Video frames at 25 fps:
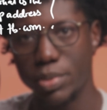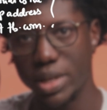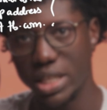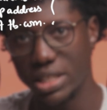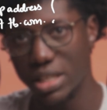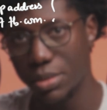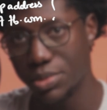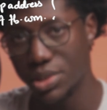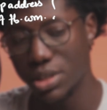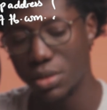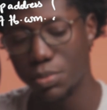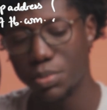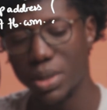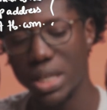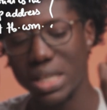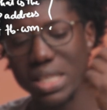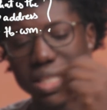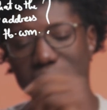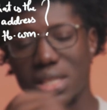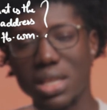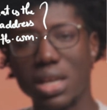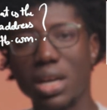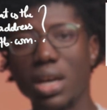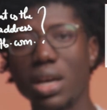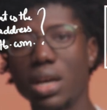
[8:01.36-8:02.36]
many times in the
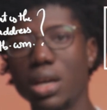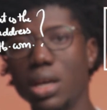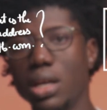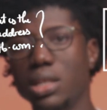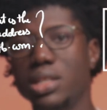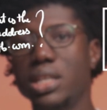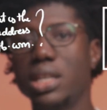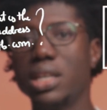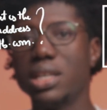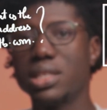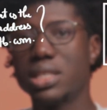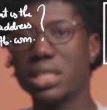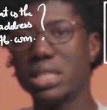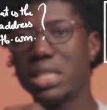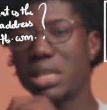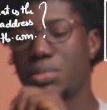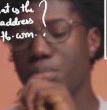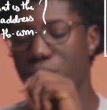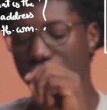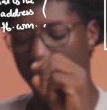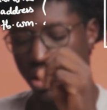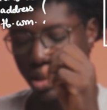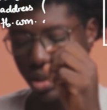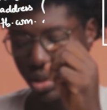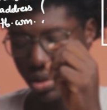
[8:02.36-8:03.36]
past. The DNS
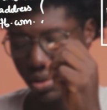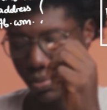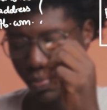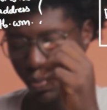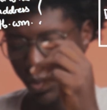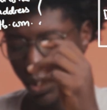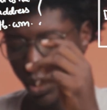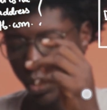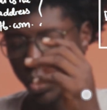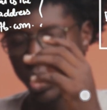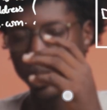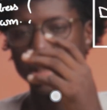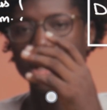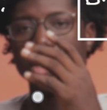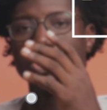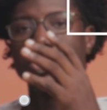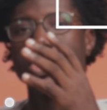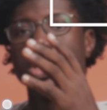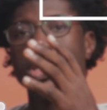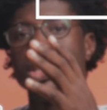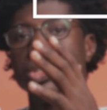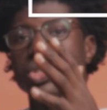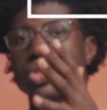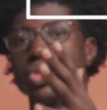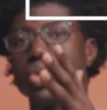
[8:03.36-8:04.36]
system is what
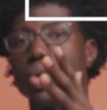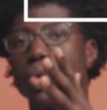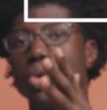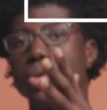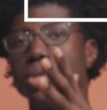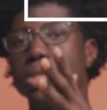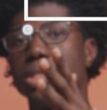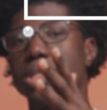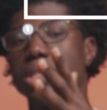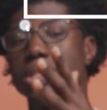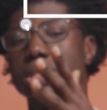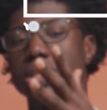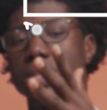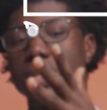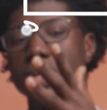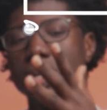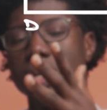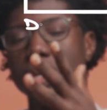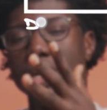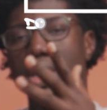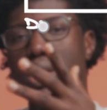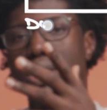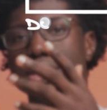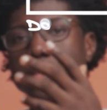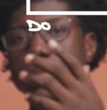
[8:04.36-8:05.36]
actually stores
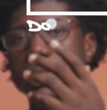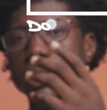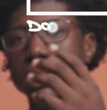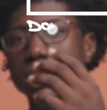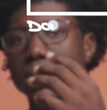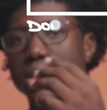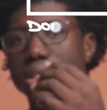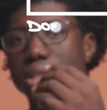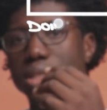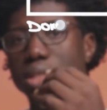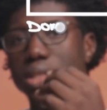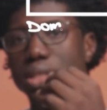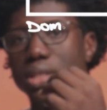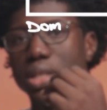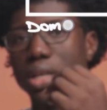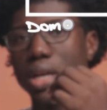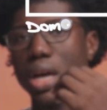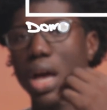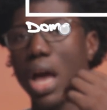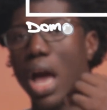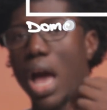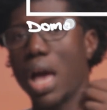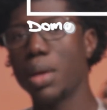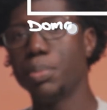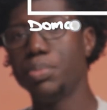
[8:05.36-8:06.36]
the
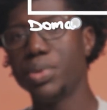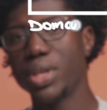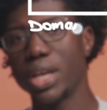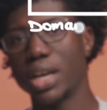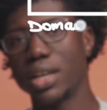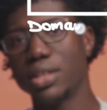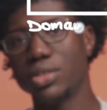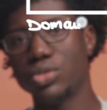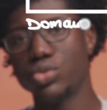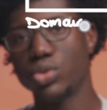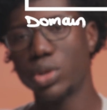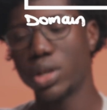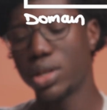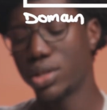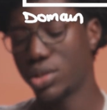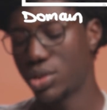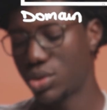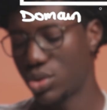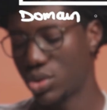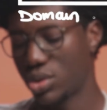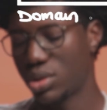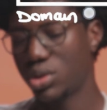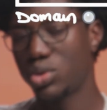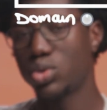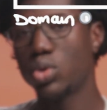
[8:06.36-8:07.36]
IP address
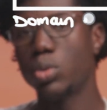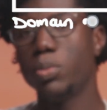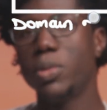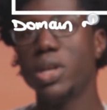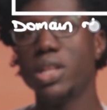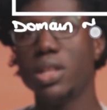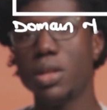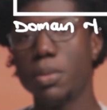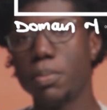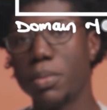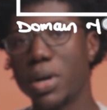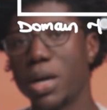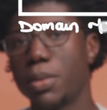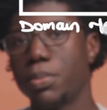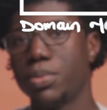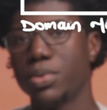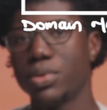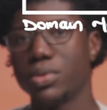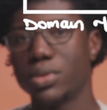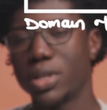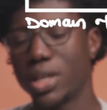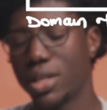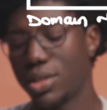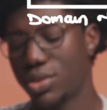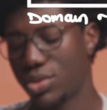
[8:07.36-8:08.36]
to the domain name
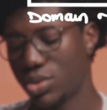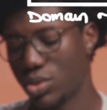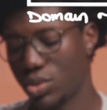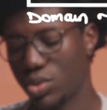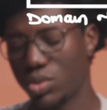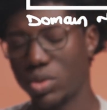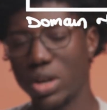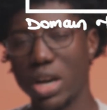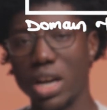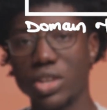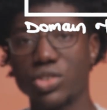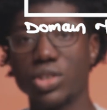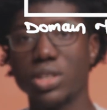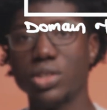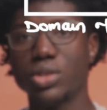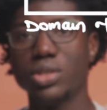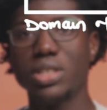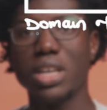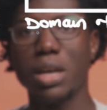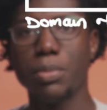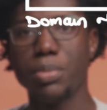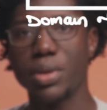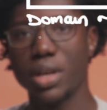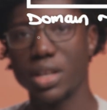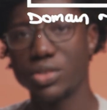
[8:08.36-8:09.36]
mapping, right? So actually
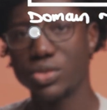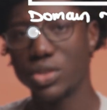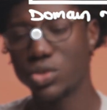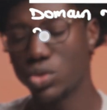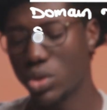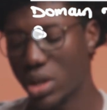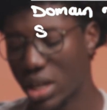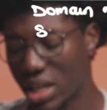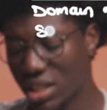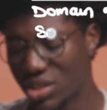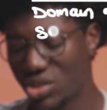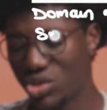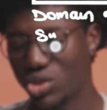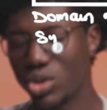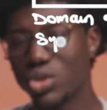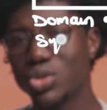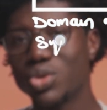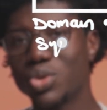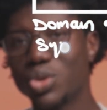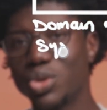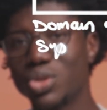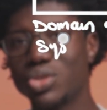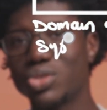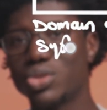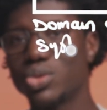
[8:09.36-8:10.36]
the IP address. You can't just
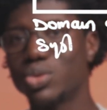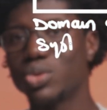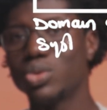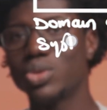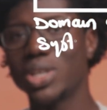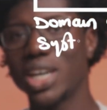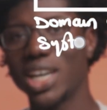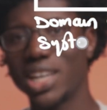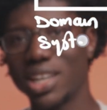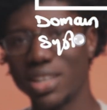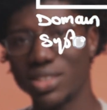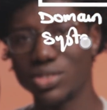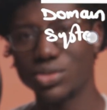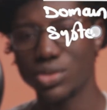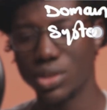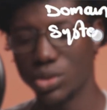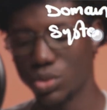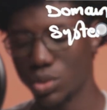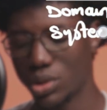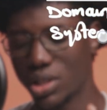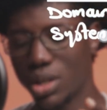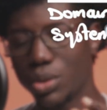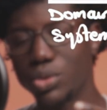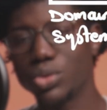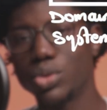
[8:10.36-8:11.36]
go to an
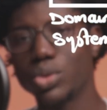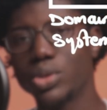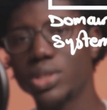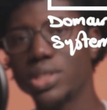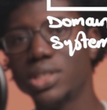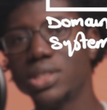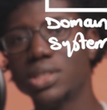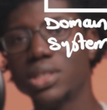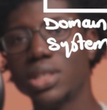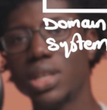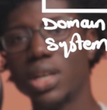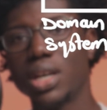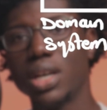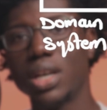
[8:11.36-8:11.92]
address without knowing